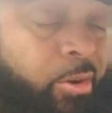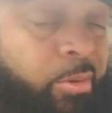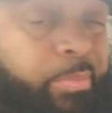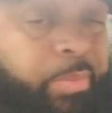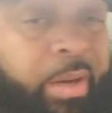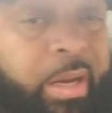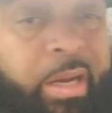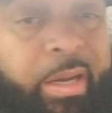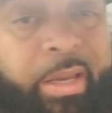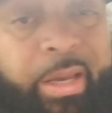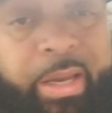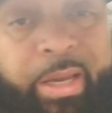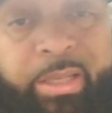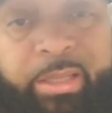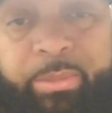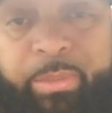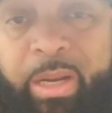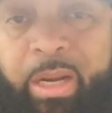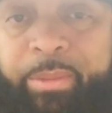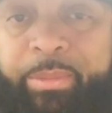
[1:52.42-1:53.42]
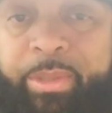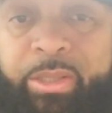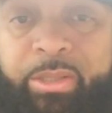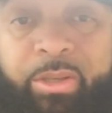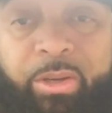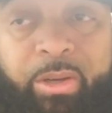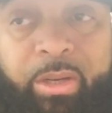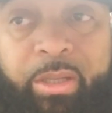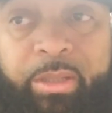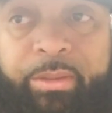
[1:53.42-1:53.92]
Podcast, man, I be
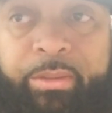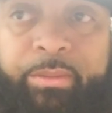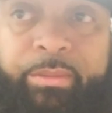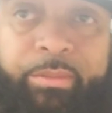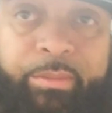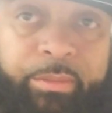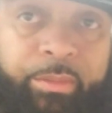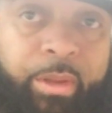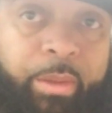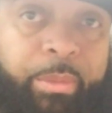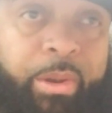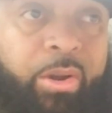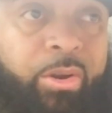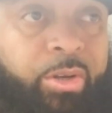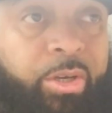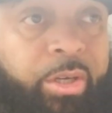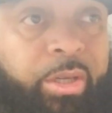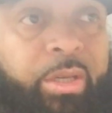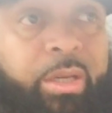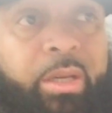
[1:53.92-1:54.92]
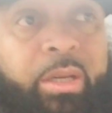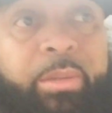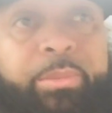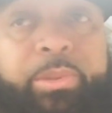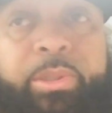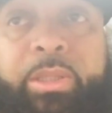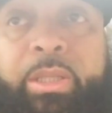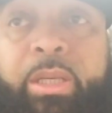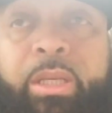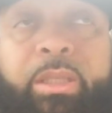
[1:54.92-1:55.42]
talking about
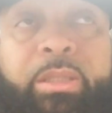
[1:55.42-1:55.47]
cook-ups and